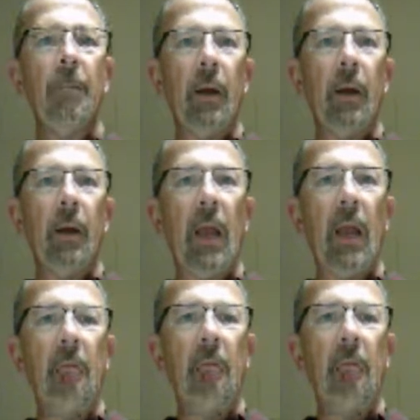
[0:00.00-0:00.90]

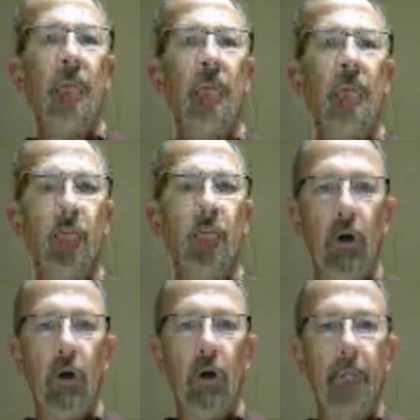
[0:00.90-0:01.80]
Again, we're
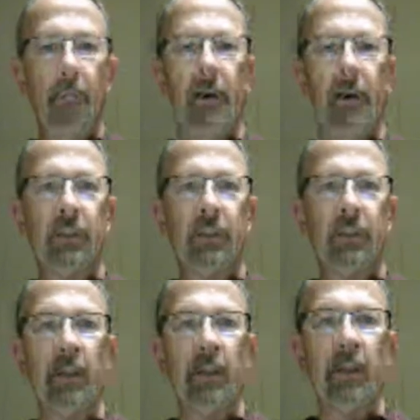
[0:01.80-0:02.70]
in a brand new
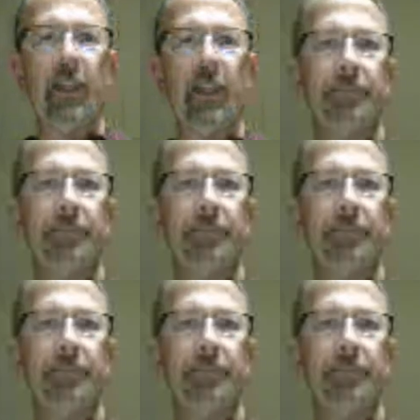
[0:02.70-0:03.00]
spreadsheet.